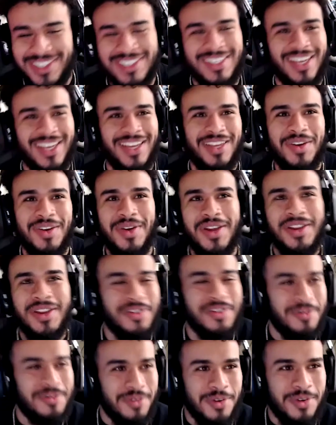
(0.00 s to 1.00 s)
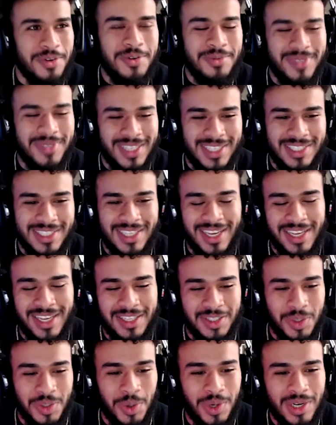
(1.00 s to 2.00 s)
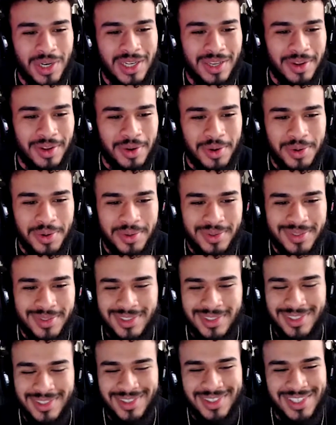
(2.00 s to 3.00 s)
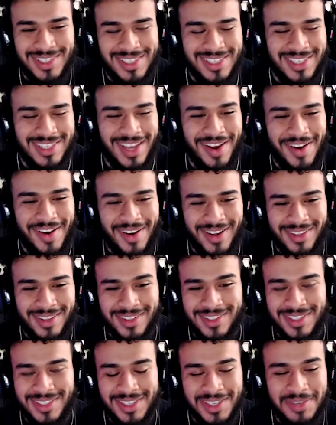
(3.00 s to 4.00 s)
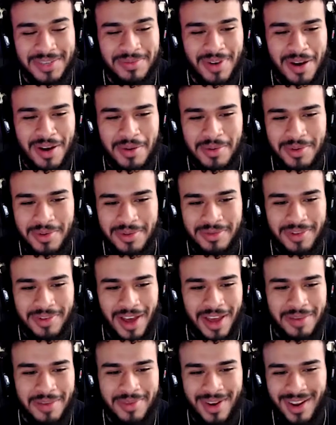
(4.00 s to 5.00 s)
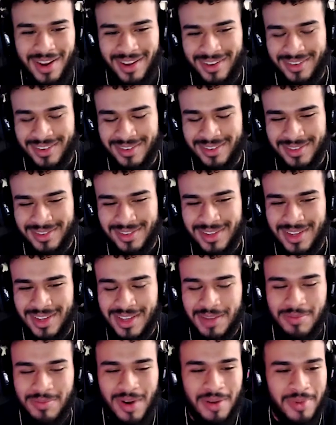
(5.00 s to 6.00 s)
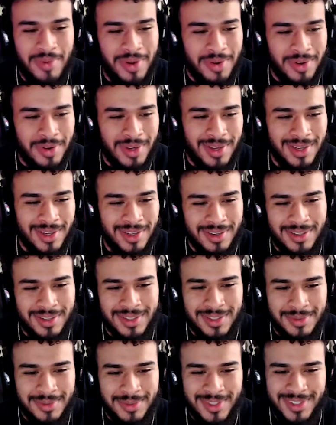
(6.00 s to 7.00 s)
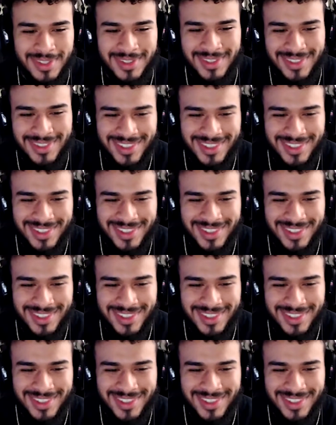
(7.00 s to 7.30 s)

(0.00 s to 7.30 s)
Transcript: like you're in your room, just like door closed. You just staring at the ceiling, probably vibing out, probably on Kick or something.